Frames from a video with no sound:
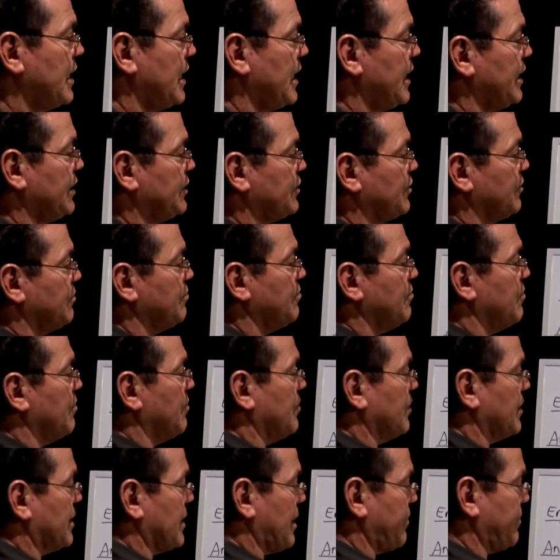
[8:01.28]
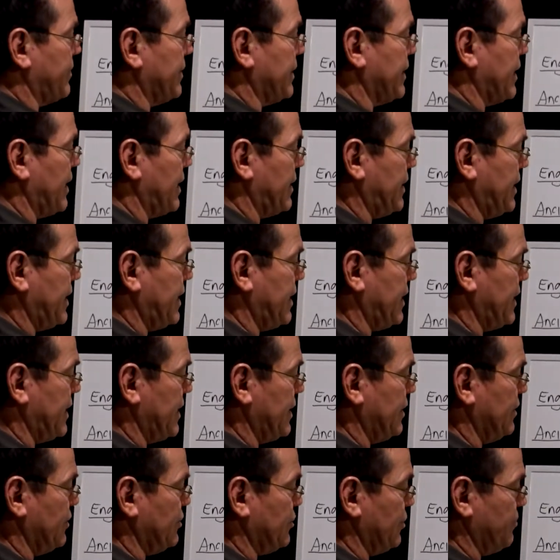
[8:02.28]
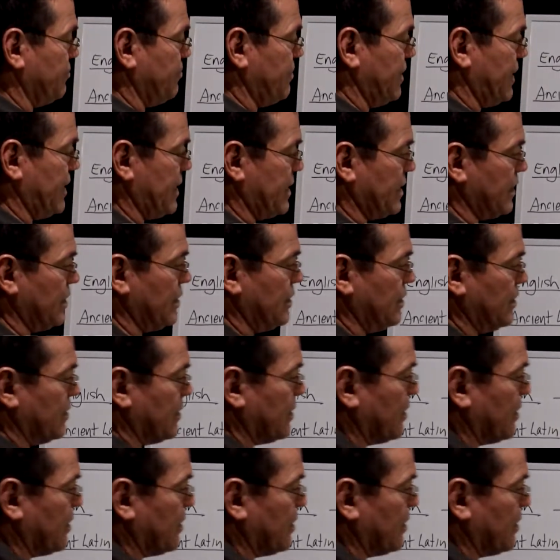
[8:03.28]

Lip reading: into coming down here into being